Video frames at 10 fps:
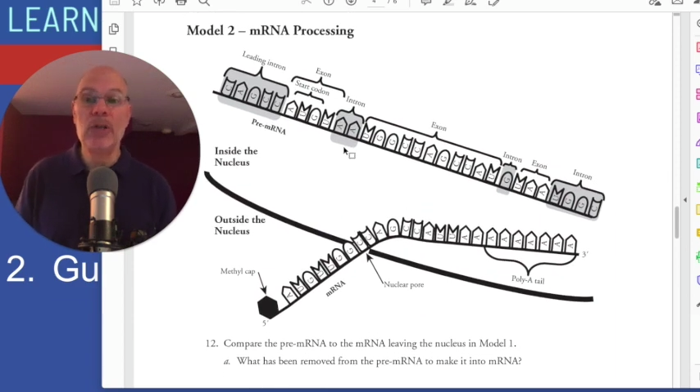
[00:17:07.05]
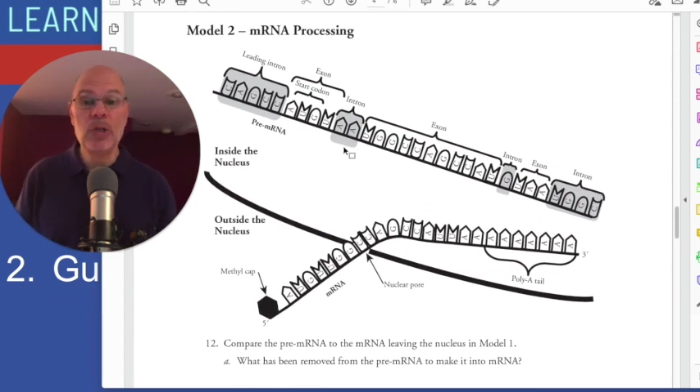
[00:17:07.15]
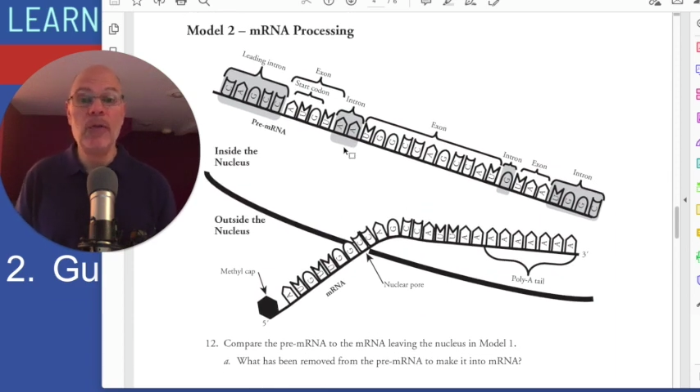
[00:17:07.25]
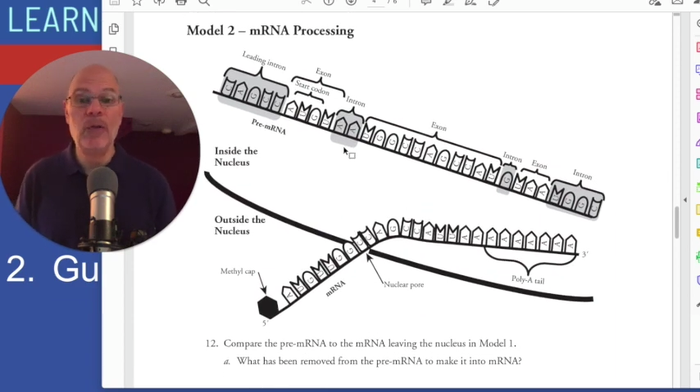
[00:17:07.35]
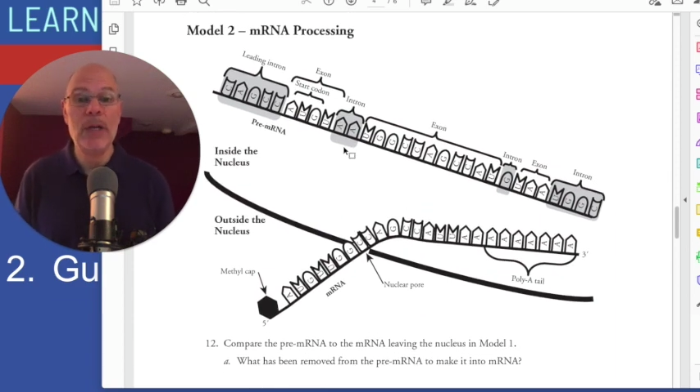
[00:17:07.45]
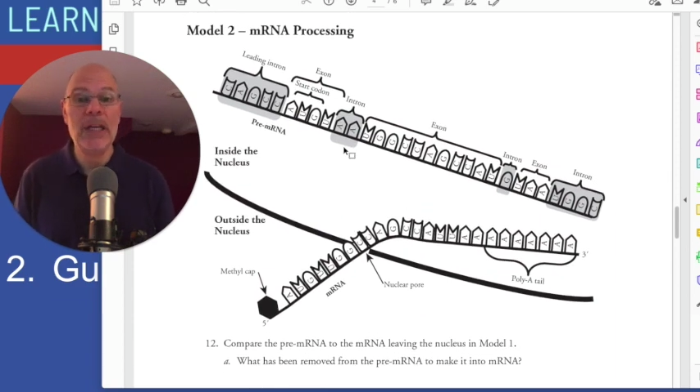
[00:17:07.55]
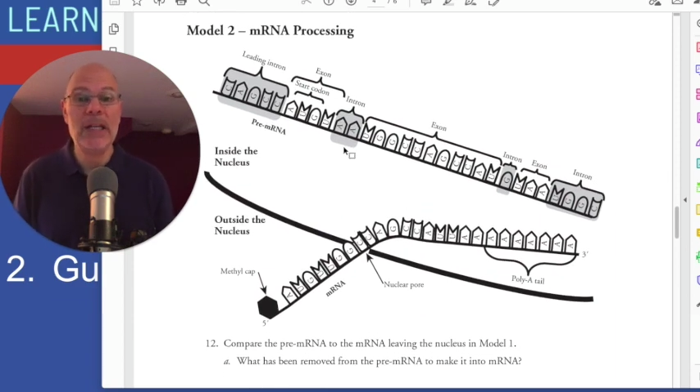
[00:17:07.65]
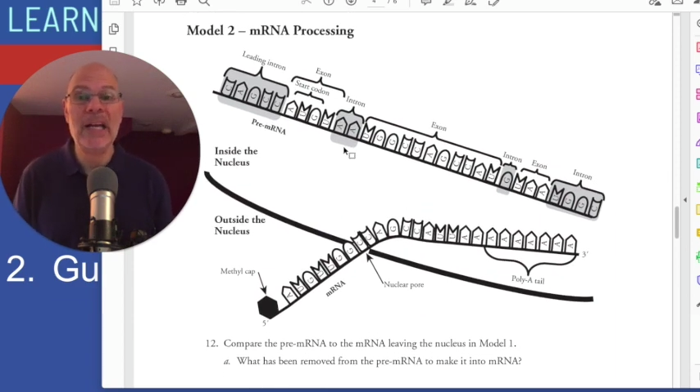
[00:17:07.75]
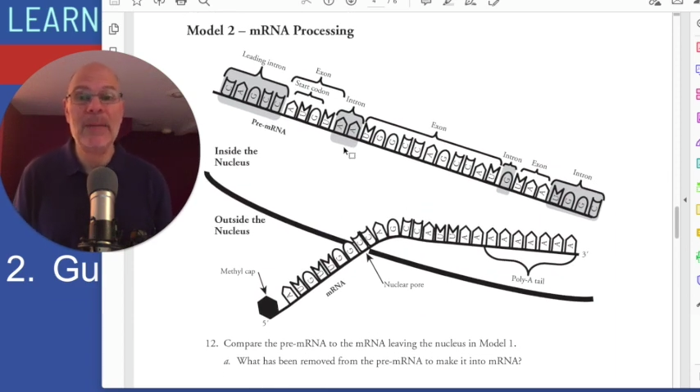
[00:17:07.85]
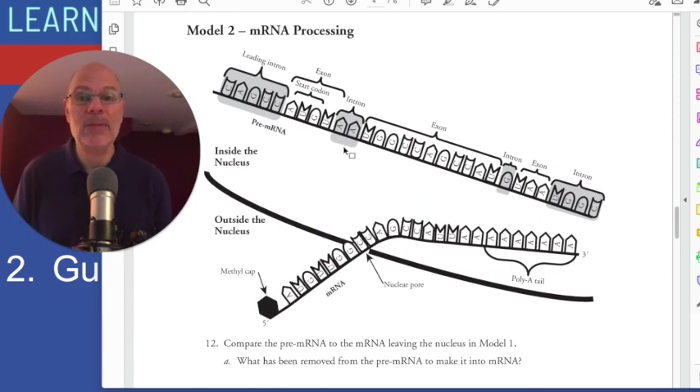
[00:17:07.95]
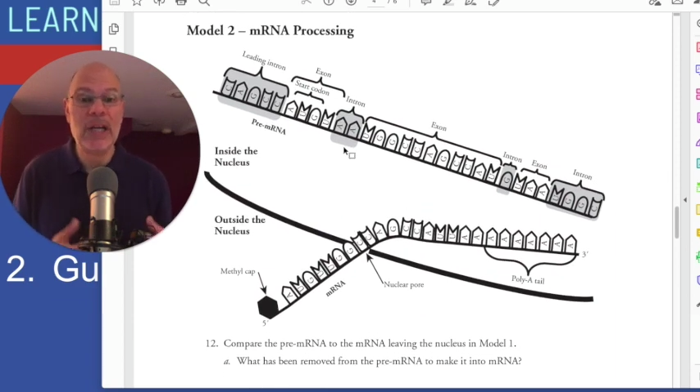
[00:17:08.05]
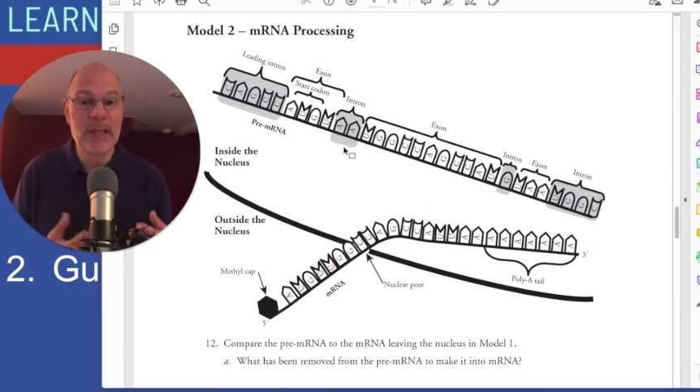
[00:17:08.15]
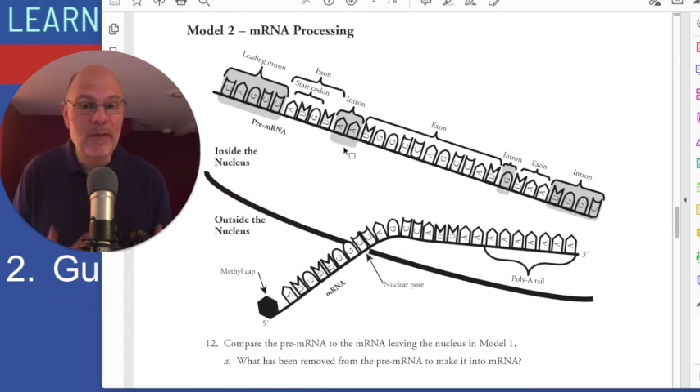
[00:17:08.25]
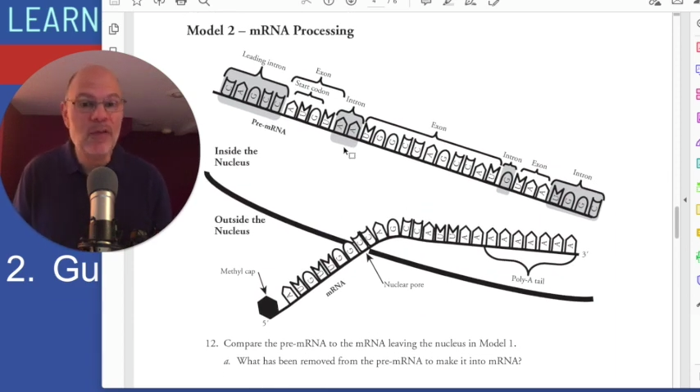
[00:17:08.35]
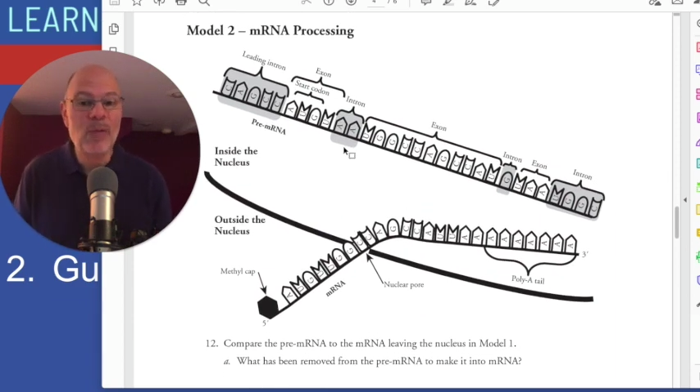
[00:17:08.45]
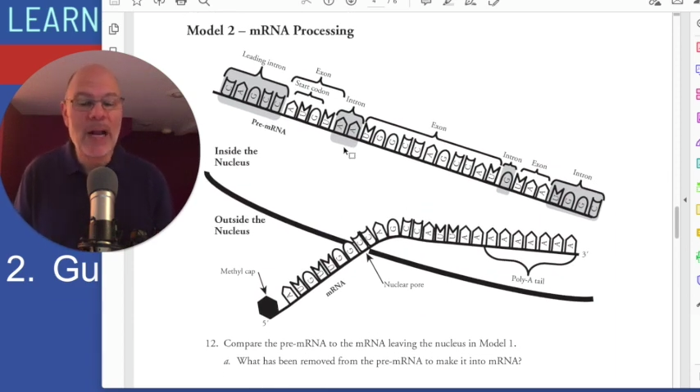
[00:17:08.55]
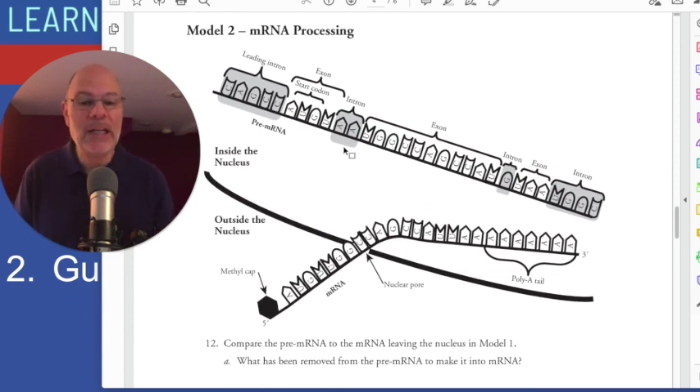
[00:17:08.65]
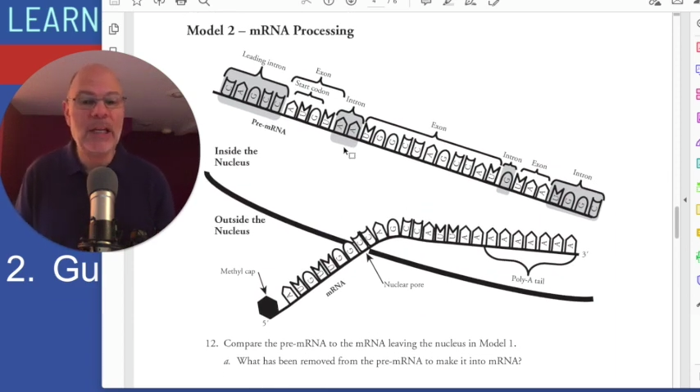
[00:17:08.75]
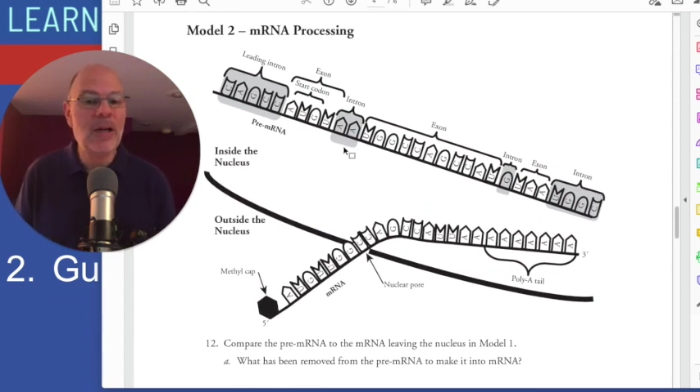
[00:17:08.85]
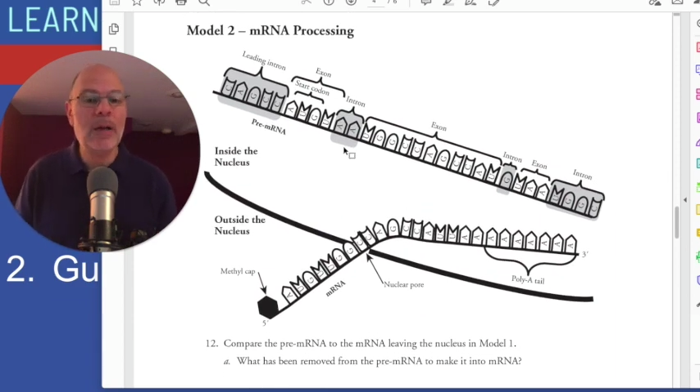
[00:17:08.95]
So if you want to hit that objective right
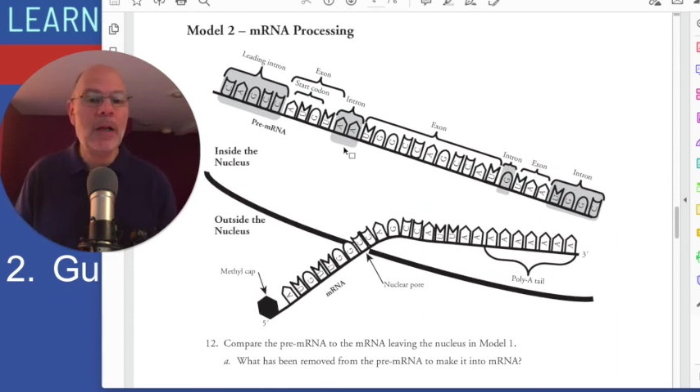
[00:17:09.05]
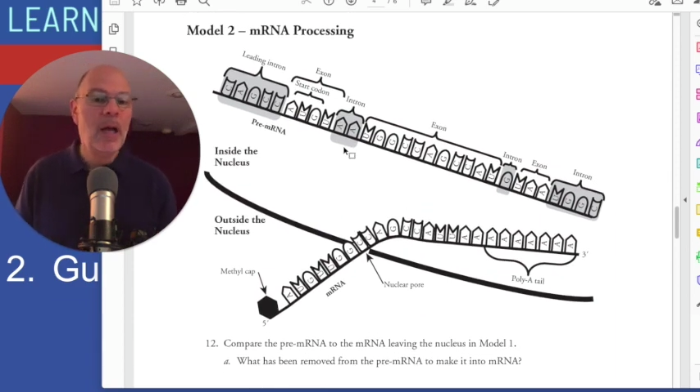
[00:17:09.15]
here,